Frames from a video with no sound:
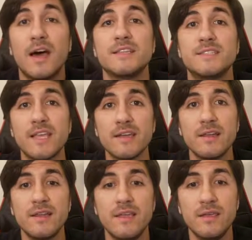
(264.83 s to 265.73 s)
And
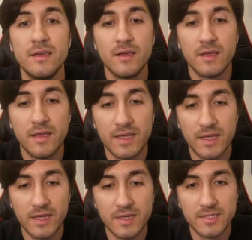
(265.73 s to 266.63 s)
secondly
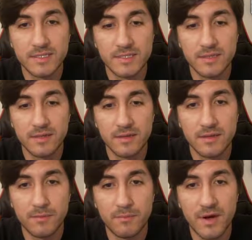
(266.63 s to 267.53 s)
is
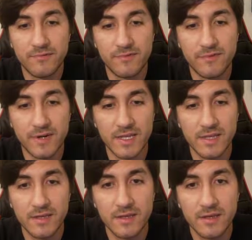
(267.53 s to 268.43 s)
the
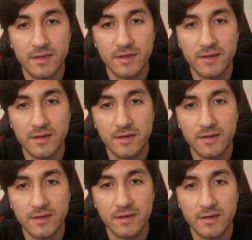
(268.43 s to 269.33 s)
monthly
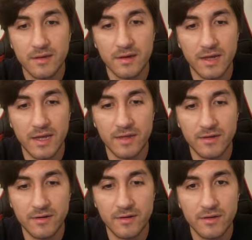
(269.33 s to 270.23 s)

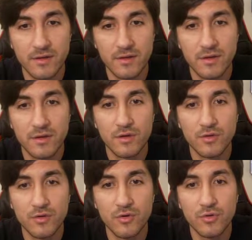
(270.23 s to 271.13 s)
client
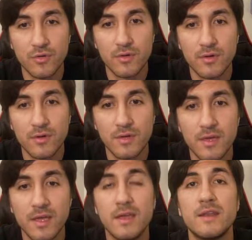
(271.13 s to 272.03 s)
call.
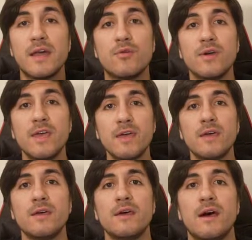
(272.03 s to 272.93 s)
Now
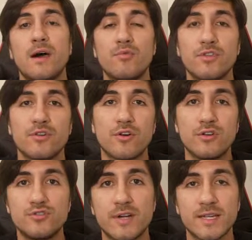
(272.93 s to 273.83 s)
here, I want the
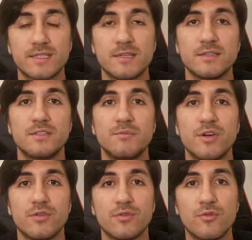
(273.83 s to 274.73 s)
contractor to be
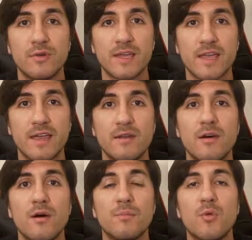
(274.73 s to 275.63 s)
on the call again,
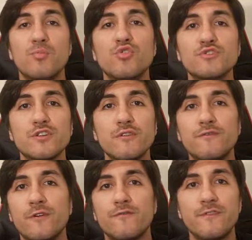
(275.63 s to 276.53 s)
but more so
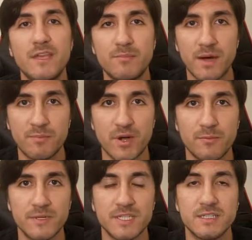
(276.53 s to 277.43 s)
for feedback
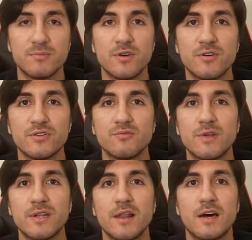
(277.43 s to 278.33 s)
purposes, because
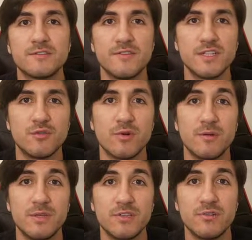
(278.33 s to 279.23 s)
one of the last things you want
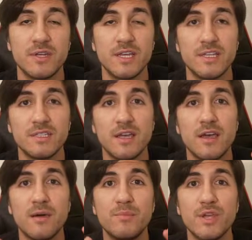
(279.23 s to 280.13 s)
to be doing is
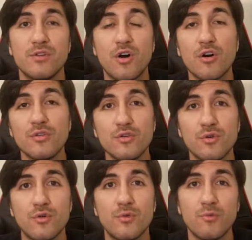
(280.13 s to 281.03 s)
being on a
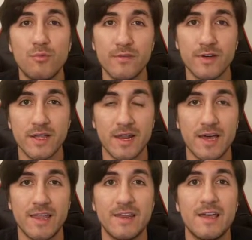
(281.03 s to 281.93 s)
call with a
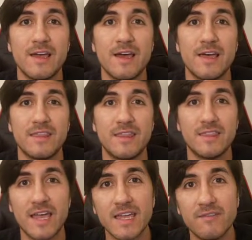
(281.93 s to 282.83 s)
client and then
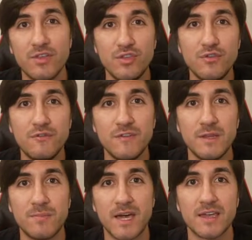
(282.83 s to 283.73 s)
they're giving you
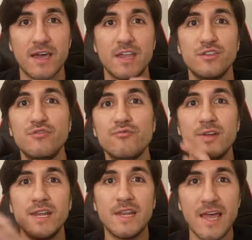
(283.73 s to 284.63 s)
feedback and you
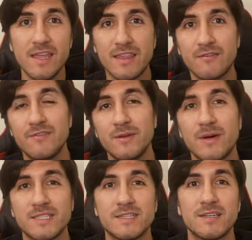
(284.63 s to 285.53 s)
relay that
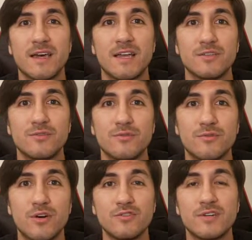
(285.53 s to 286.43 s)
feedback to the actual
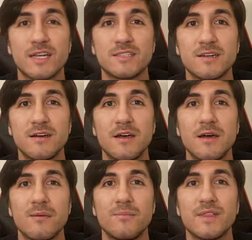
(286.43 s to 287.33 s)
contractor,
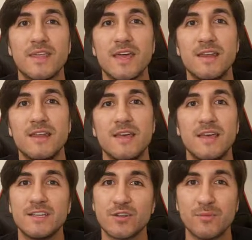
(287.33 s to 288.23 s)
but then
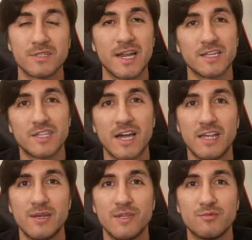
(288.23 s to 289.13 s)
it's almost like
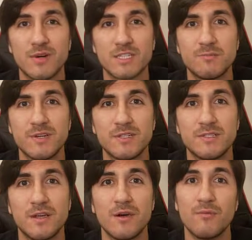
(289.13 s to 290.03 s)
Chinese
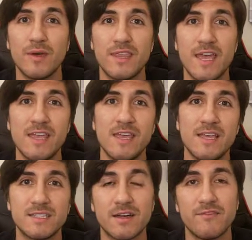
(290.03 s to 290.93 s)
whispers where they
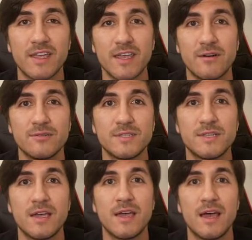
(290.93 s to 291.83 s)
hear something
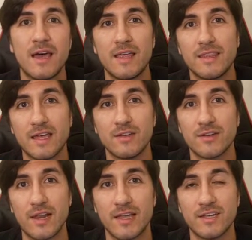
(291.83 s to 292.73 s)
else that your
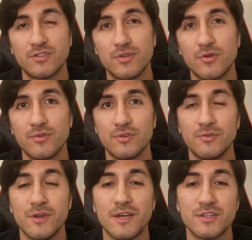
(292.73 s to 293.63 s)
client has told you.
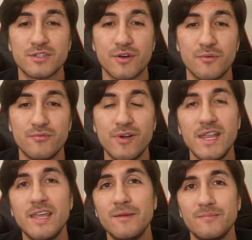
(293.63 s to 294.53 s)
So
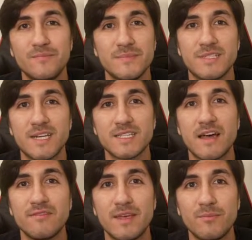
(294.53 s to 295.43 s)
really just
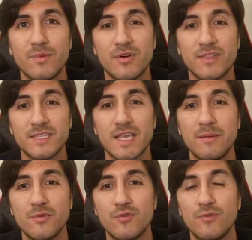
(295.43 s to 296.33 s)
have them on the
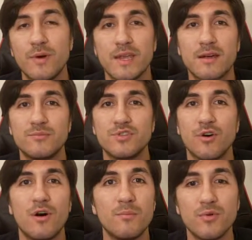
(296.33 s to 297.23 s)
same call when it comes to
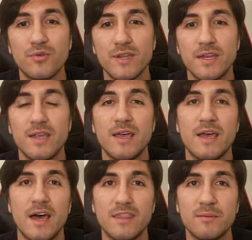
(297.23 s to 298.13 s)
onboarding
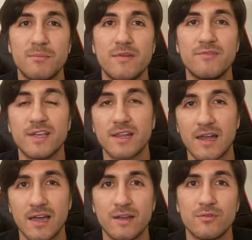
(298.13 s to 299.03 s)
and the monthly
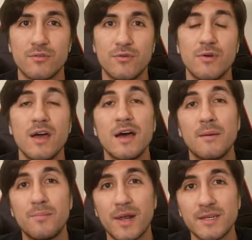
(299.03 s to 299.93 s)
client call.
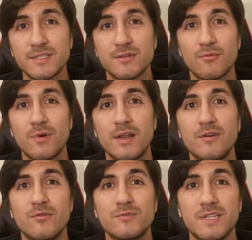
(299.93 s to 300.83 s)
And plus, one
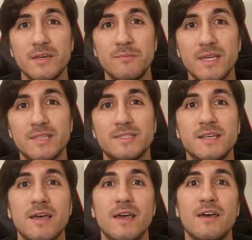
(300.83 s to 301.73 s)
little tip is,